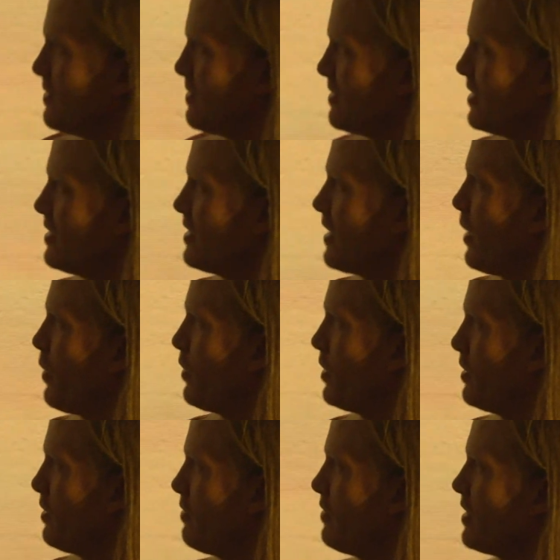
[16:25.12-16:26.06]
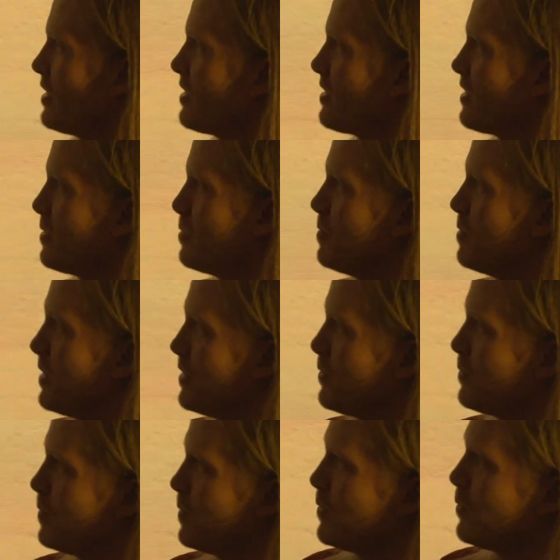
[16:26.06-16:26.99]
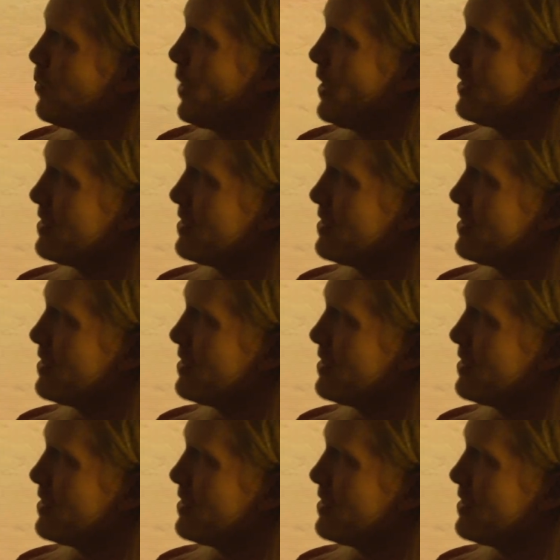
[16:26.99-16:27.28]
sit down and think and wait a